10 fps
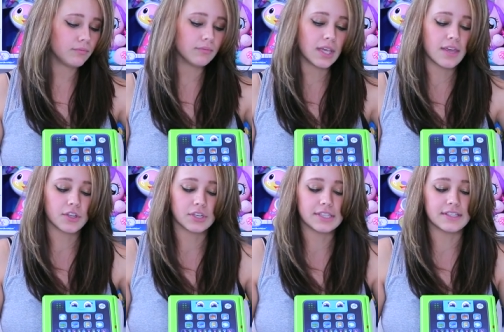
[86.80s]
and they're
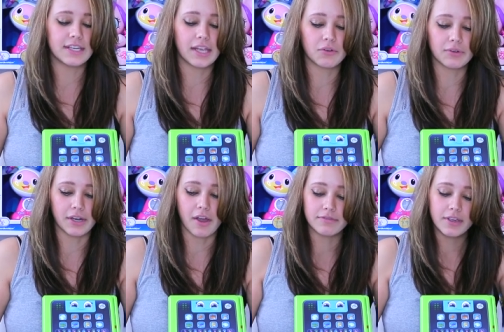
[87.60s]
easy to get rid of.
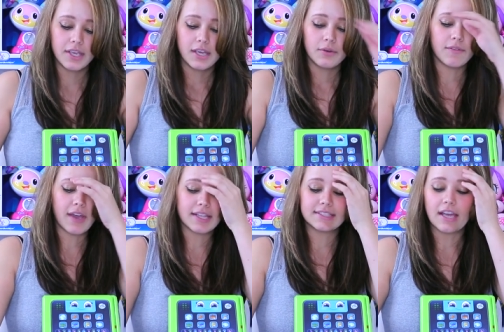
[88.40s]
We've got
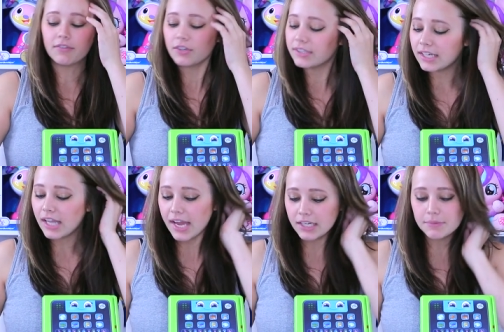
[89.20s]
several little
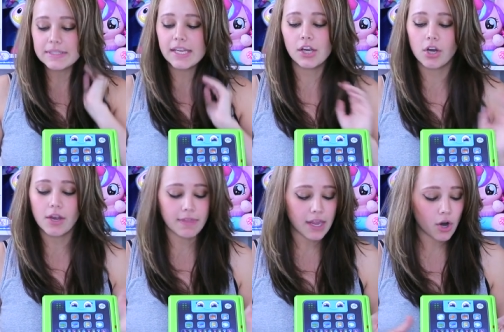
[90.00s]
items here and they
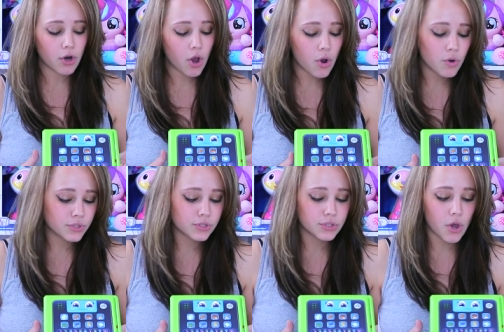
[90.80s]
are oh
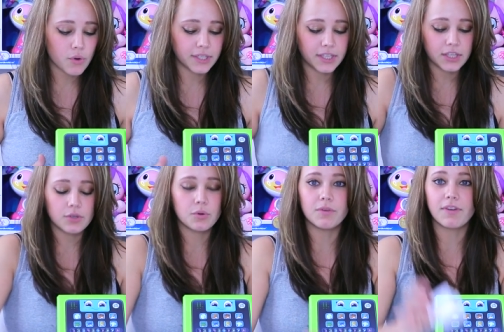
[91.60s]
so cute. We've
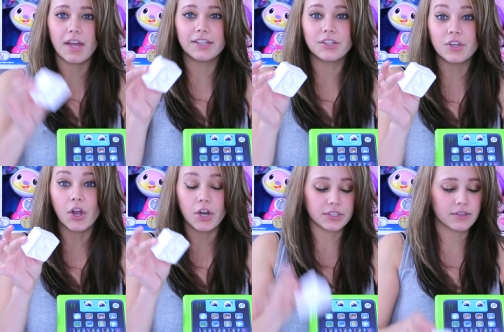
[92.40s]
got a little carton
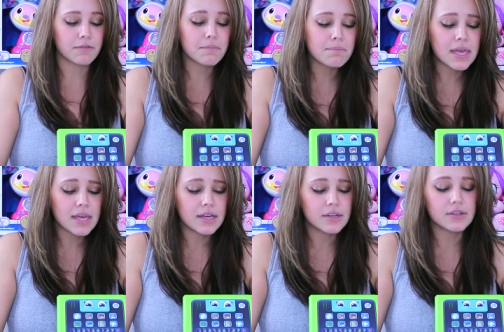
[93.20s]
of
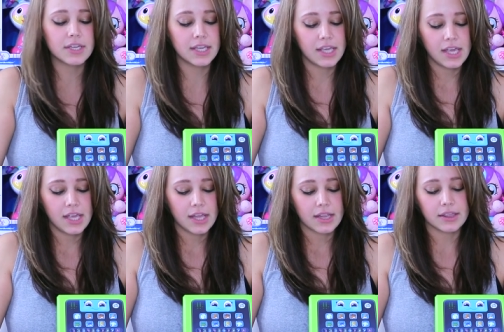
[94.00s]
milk,
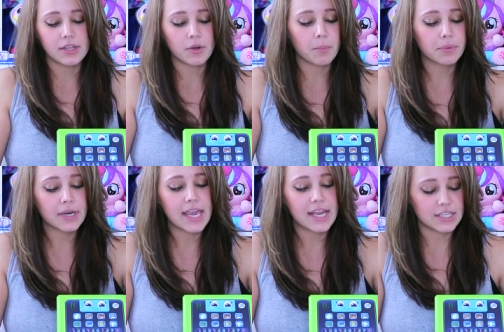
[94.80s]
little bread
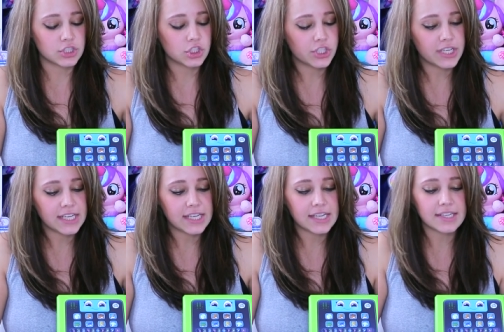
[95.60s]
and
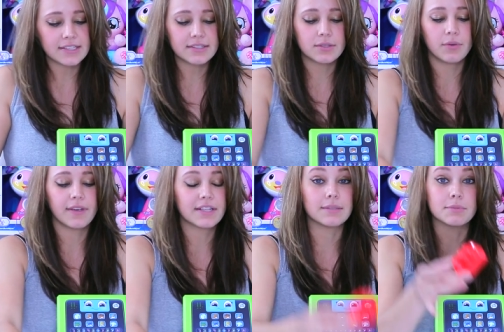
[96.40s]
cheese. We've got some
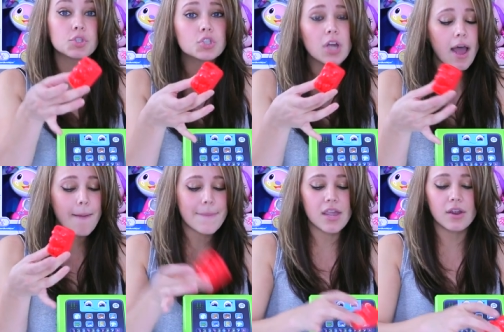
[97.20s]

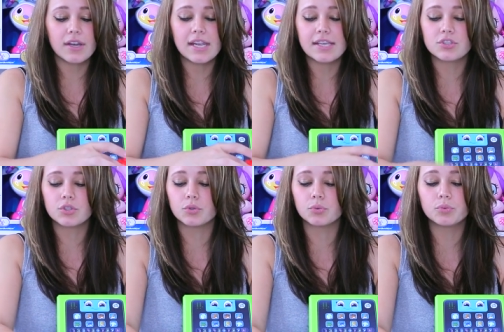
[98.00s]
strawberries,
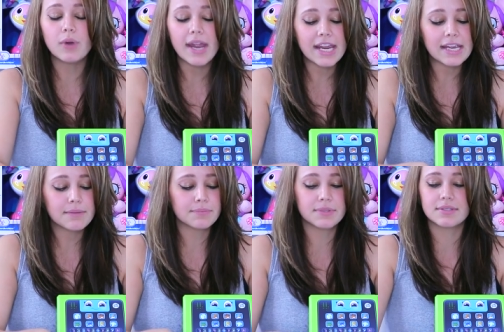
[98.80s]

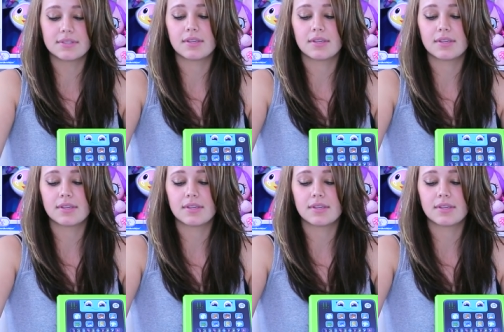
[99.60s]
grapes,